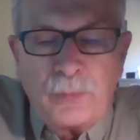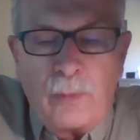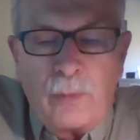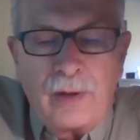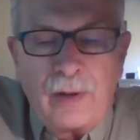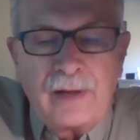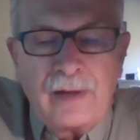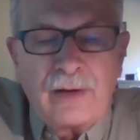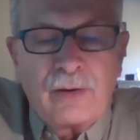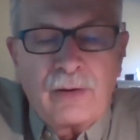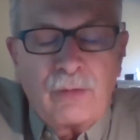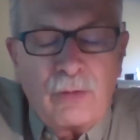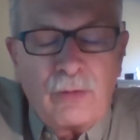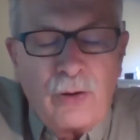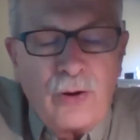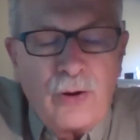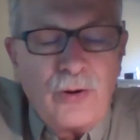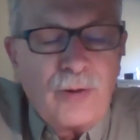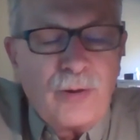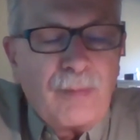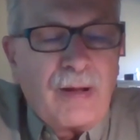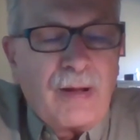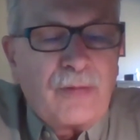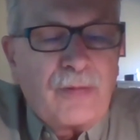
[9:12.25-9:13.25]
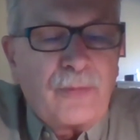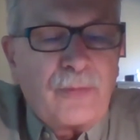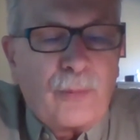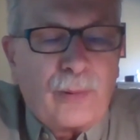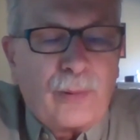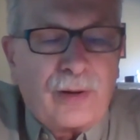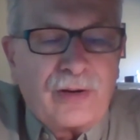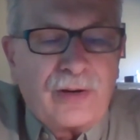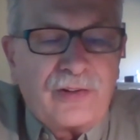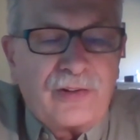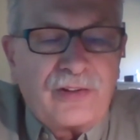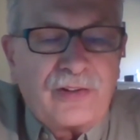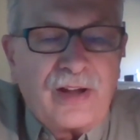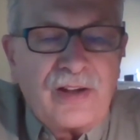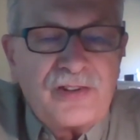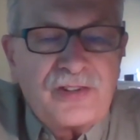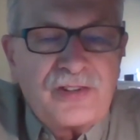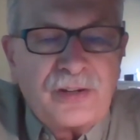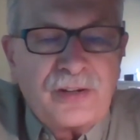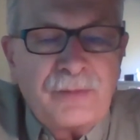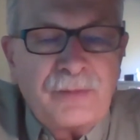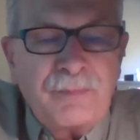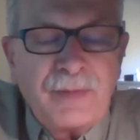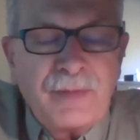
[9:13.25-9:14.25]
really learn about the
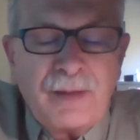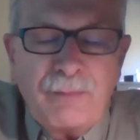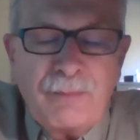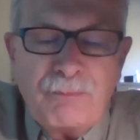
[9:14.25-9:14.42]
organization.